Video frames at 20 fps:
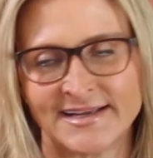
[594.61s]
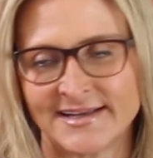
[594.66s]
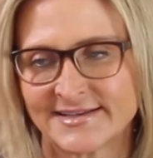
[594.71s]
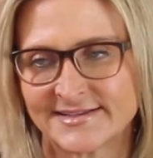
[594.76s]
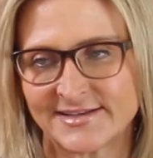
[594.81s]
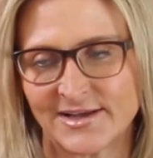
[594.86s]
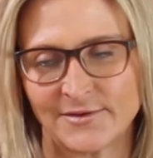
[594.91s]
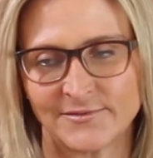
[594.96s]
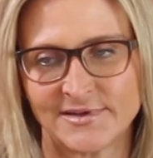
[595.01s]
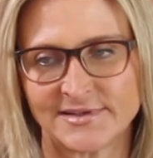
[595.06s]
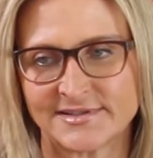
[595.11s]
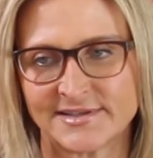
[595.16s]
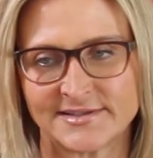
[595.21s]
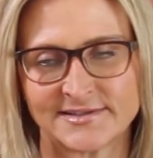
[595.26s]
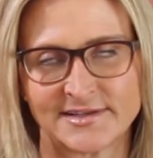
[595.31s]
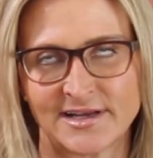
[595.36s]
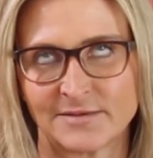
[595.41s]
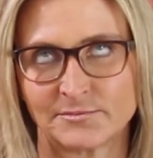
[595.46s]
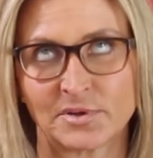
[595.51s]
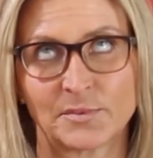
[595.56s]
So this
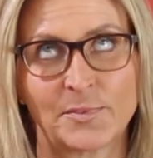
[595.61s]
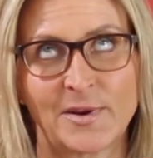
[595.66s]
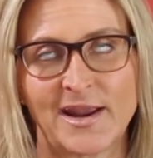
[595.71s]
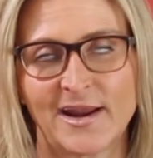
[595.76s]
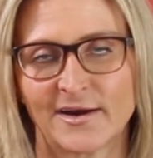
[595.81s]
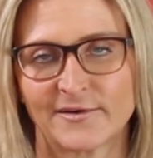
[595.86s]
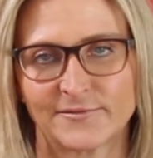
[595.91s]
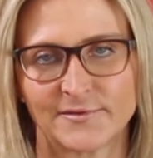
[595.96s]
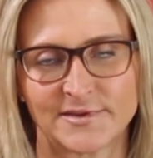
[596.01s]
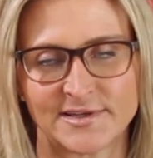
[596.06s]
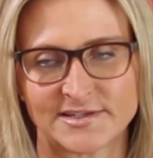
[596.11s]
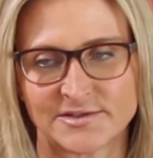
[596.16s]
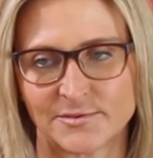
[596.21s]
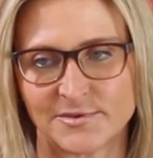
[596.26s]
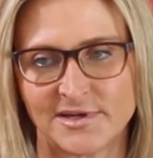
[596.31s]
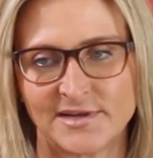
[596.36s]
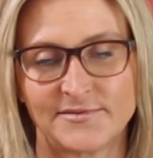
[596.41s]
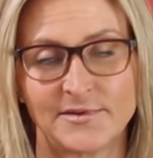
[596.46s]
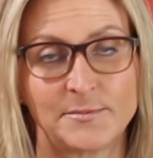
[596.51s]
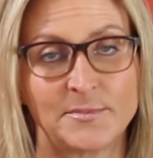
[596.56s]
is going to prepare for this
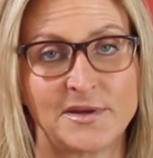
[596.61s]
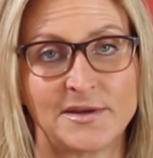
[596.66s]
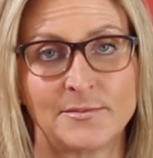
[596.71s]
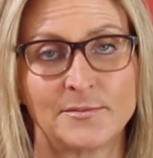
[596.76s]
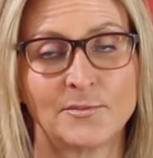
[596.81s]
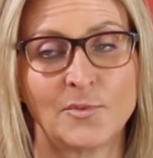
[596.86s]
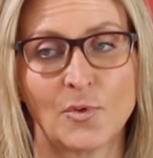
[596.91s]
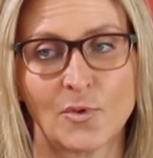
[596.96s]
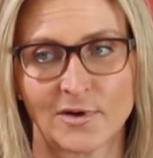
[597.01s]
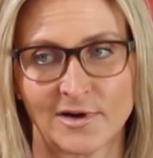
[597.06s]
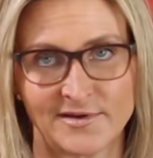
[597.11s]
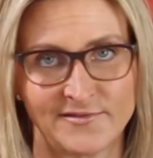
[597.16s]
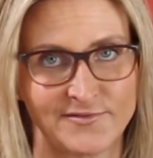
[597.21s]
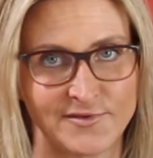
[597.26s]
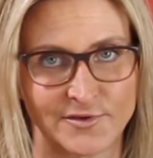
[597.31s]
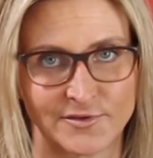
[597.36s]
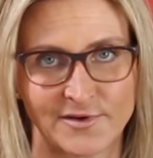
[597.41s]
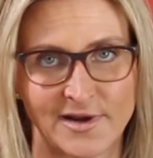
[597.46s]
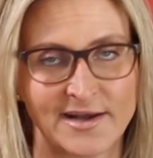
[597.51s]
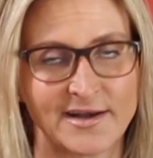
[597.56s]
one to even be more
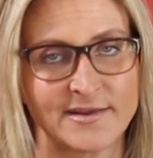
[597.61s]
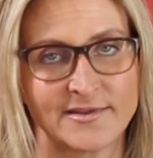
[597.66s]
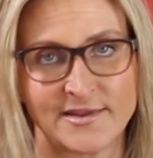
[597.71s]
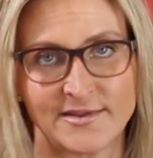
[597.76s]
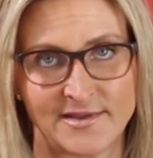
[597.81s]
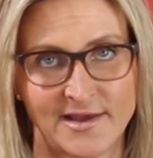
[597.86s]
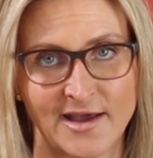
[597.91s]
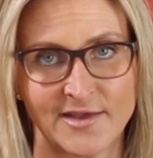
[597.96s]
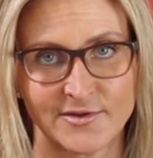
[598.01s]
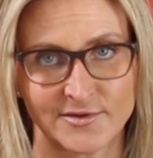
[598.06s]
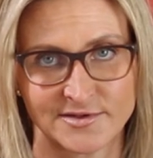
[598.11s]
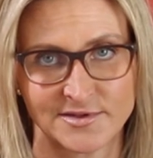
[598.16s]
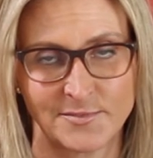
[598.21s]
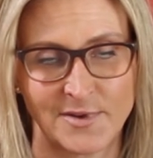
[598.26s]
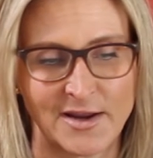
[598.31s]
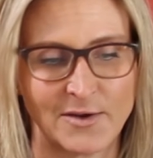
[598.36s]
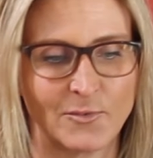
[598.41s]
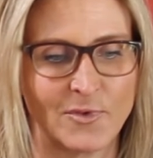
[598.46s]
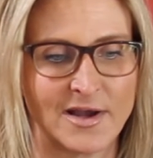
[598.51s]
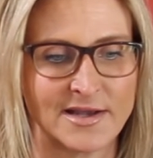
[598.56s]
infuriating than the other
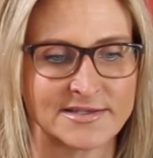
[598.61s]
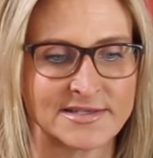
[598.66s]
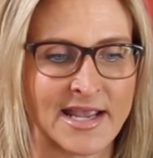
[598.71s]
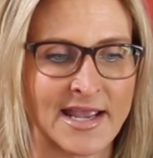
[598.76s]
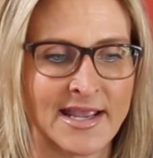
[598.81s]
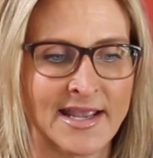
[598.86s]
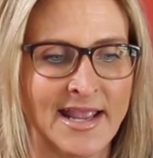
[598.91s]
debate was.